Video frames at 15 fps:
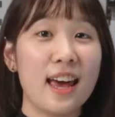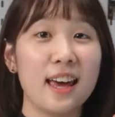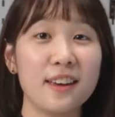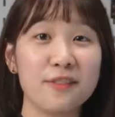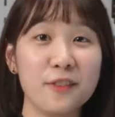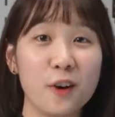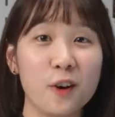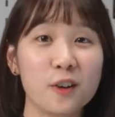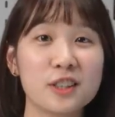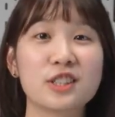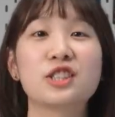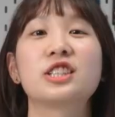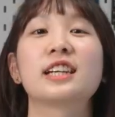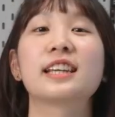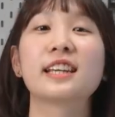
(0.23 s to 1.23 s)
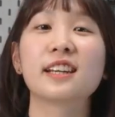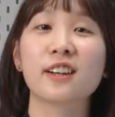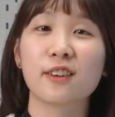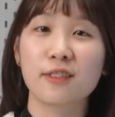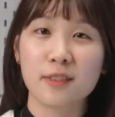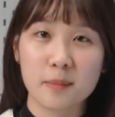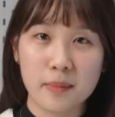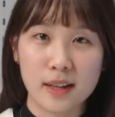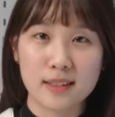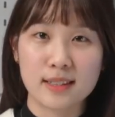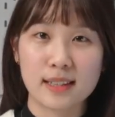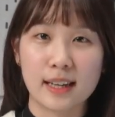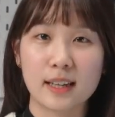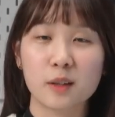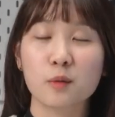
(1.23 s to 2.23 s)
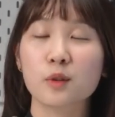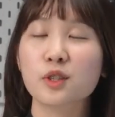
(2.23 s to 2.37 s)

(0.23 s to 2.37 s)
Hey folks, Jingy here from Milesight.